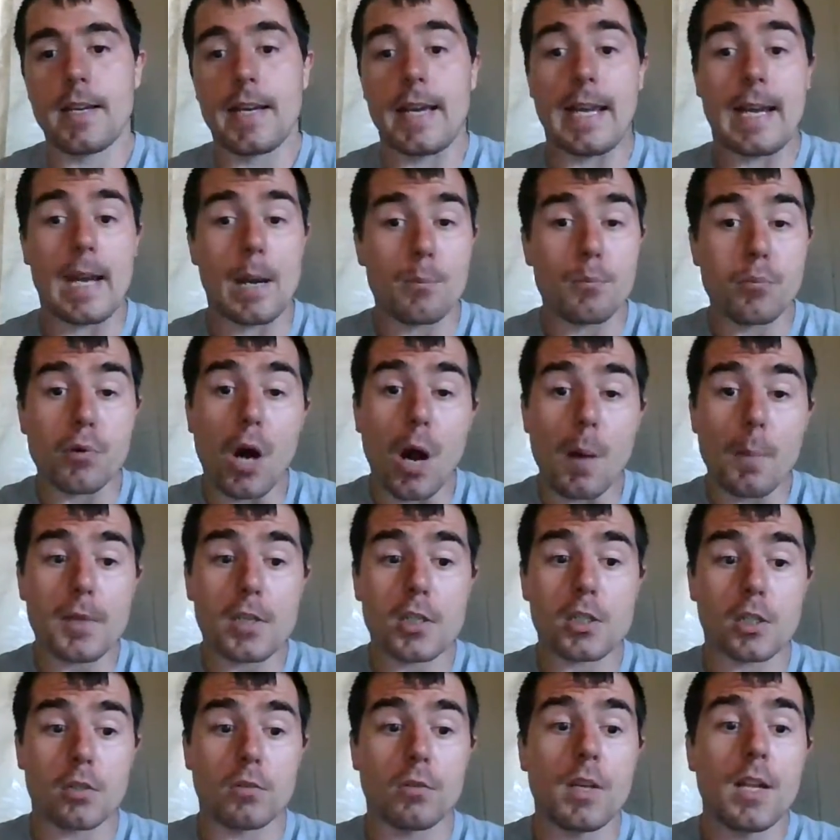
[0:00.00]
And I
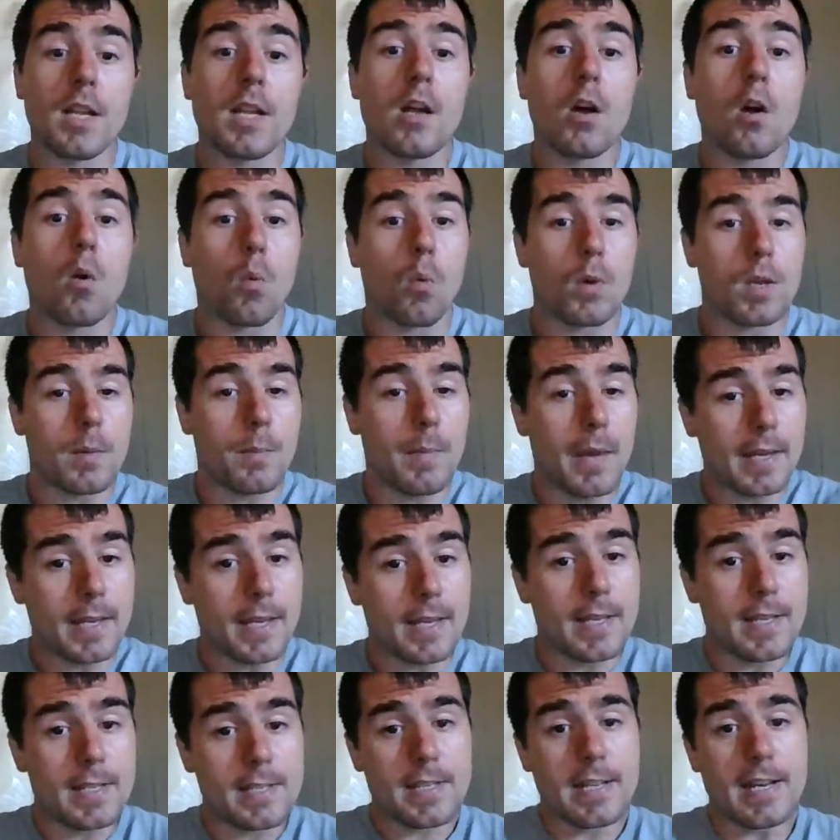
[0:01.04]
promise you, when you make it
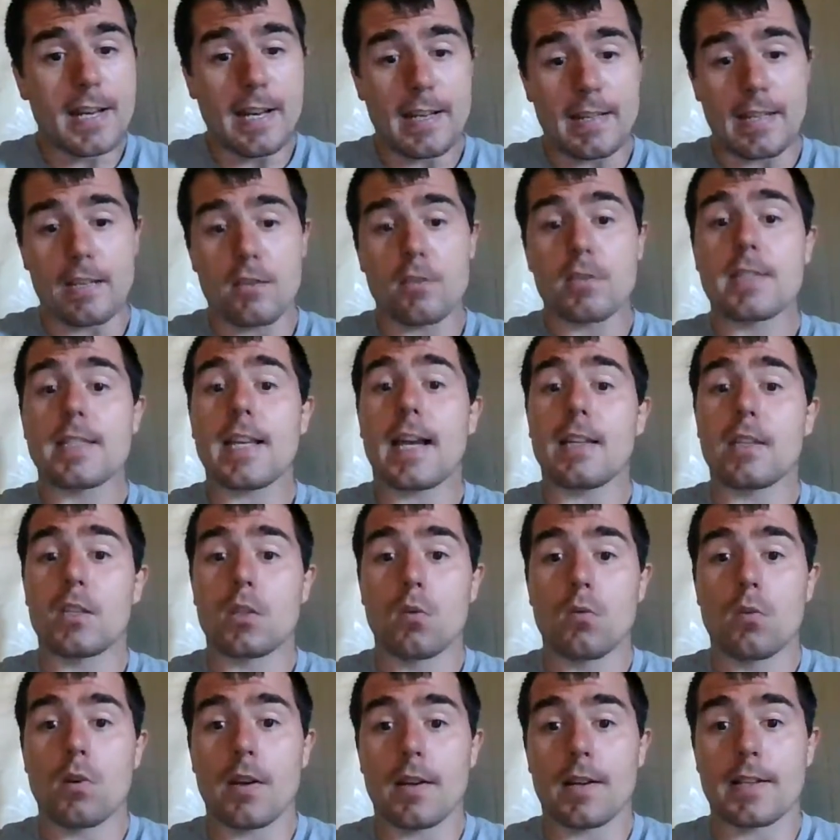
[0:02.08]
easier and then you start
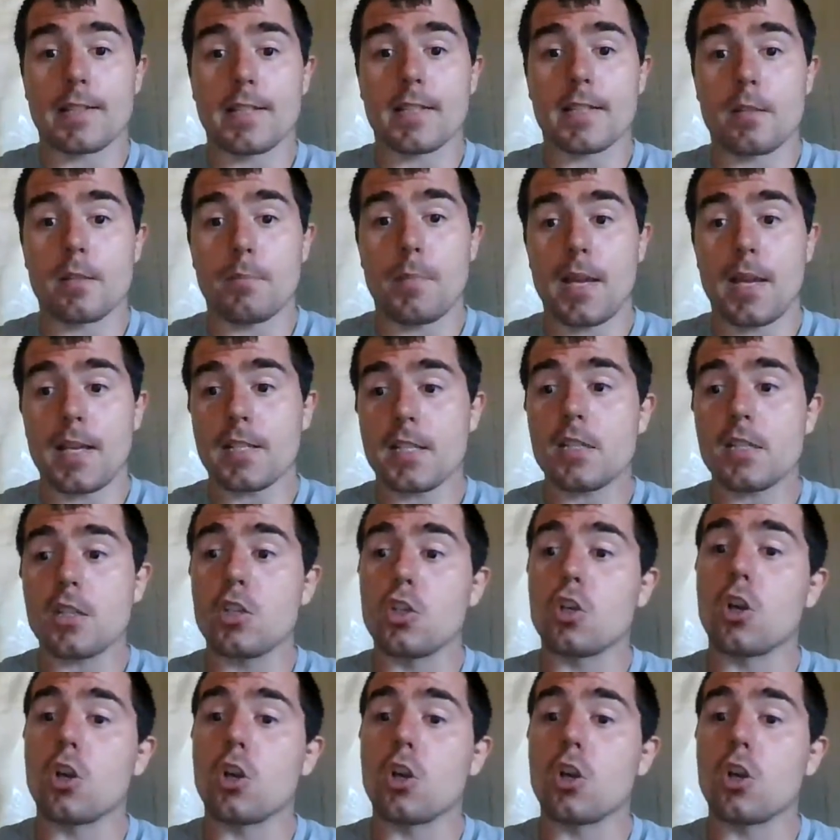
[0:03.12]
doing it on a consistent basis,